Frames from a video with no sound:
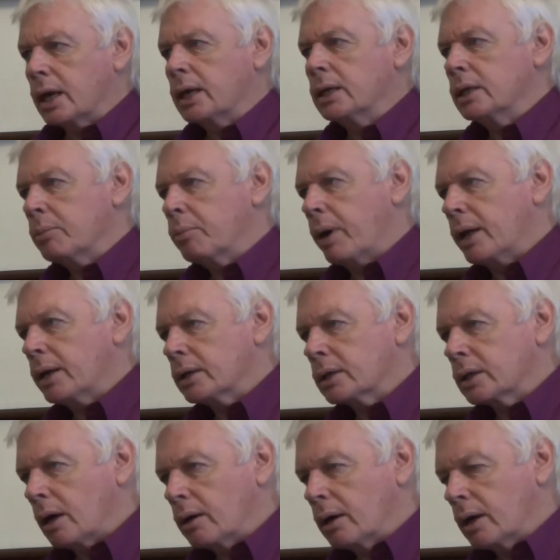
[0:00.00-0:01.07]

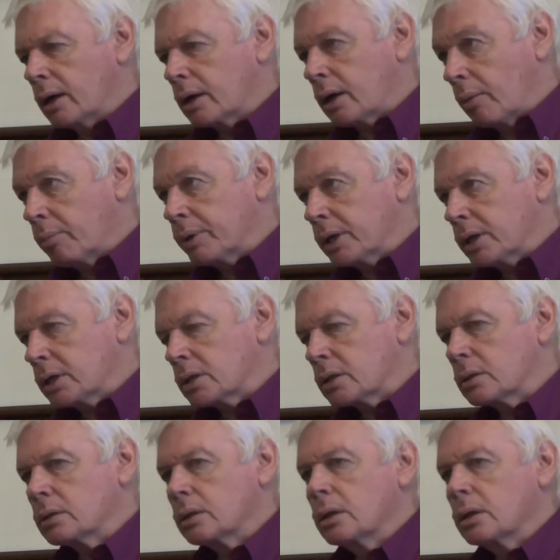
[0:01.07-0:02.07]
independent companies.